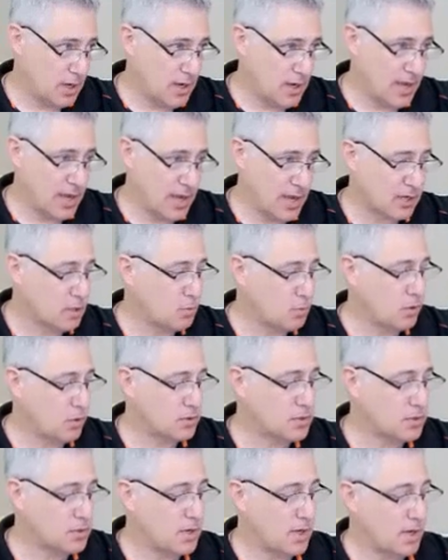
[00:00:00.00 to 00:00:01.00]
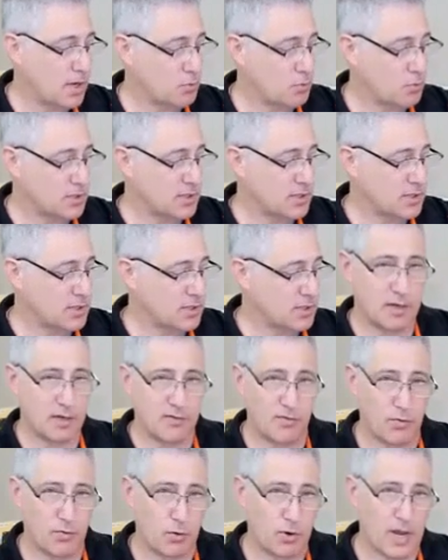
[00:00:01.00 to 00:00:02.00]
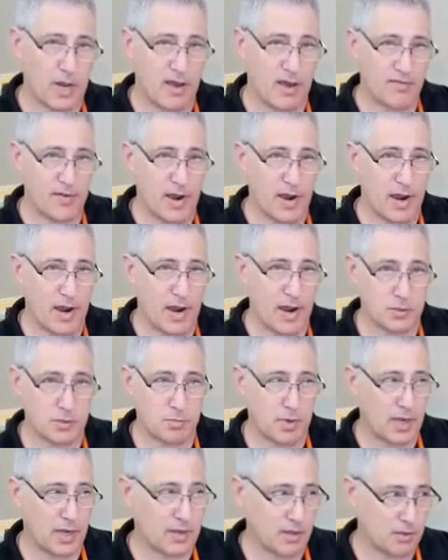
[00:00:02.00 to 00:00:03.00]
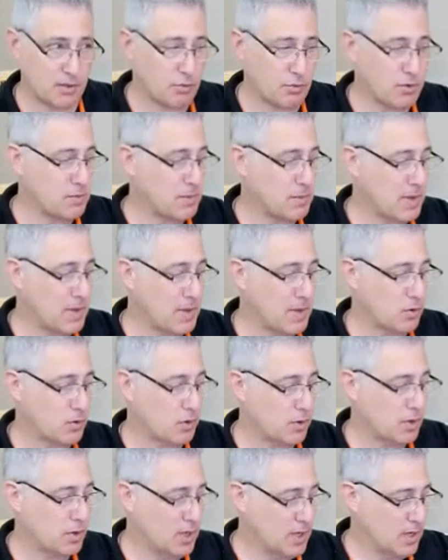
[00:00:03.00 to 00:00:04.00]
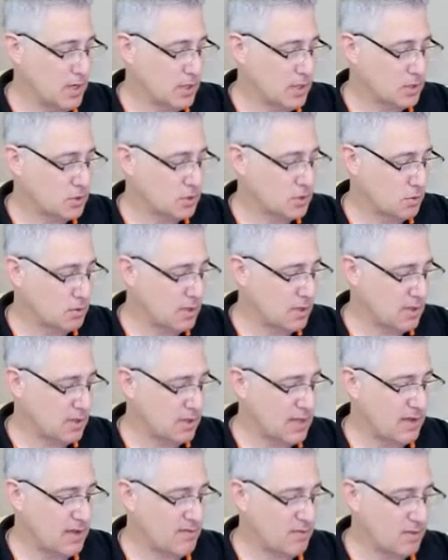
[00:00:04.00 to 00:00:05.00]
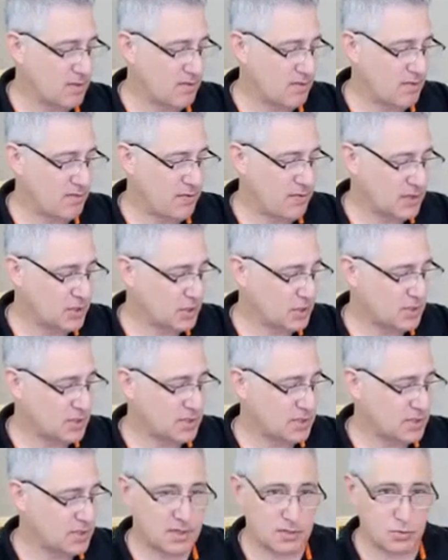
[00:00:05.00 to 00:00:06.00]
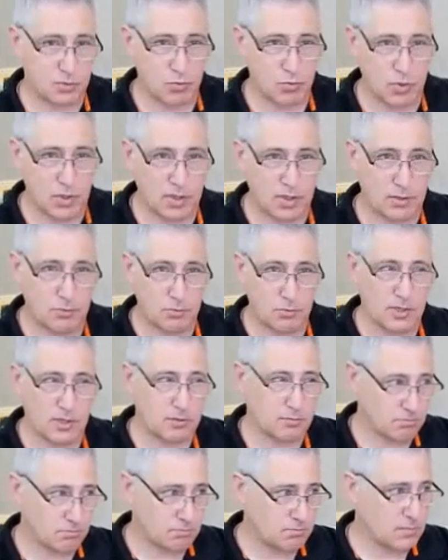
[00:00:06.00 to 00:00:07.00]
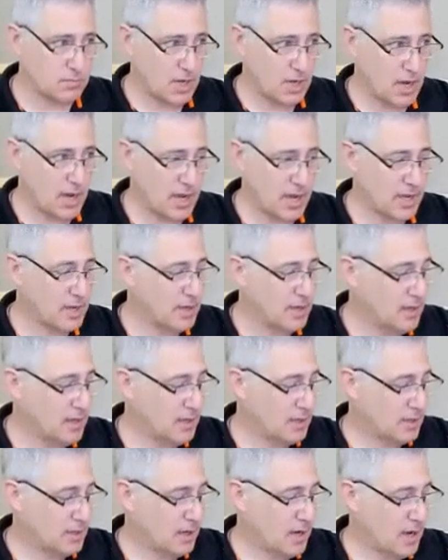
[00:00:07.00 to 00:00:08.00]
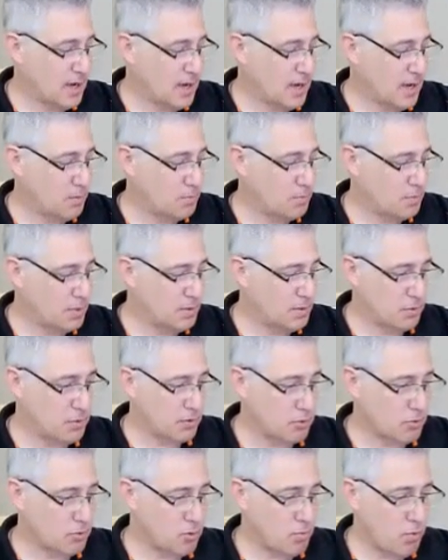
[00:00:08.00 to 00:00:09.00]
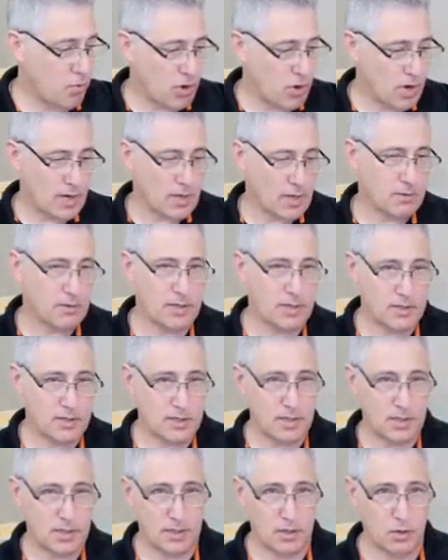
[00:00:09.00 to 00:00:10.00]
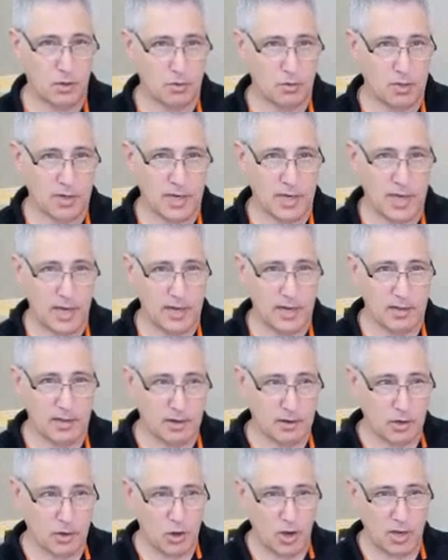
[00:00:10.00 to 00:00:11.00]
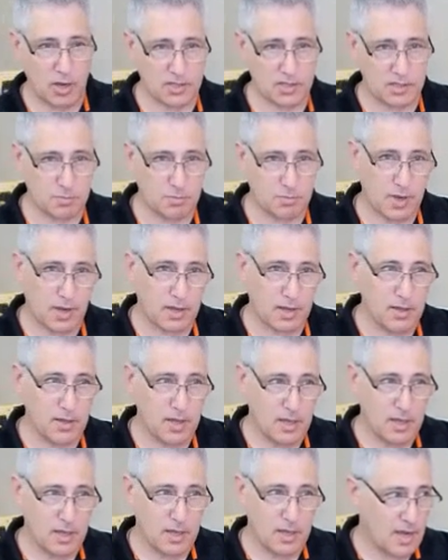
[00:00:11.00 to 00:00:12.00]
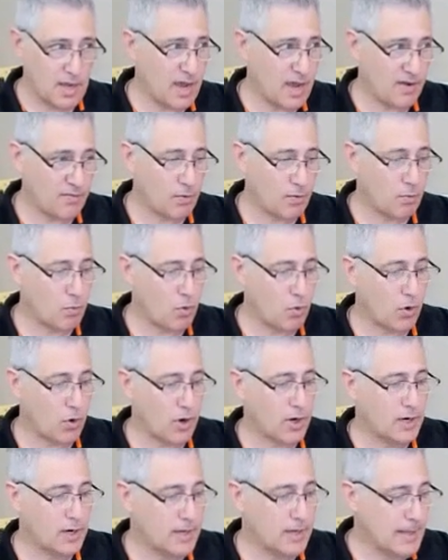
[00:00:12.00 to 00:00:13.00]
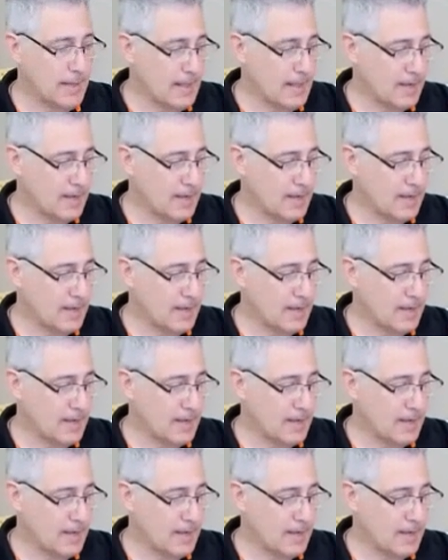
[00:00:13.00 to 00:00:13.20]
anchor bolts were set in 4.5 hours by a 3-man crew. So the level of efficiency is really high. People are reporting that they're cutting their costs by half or more.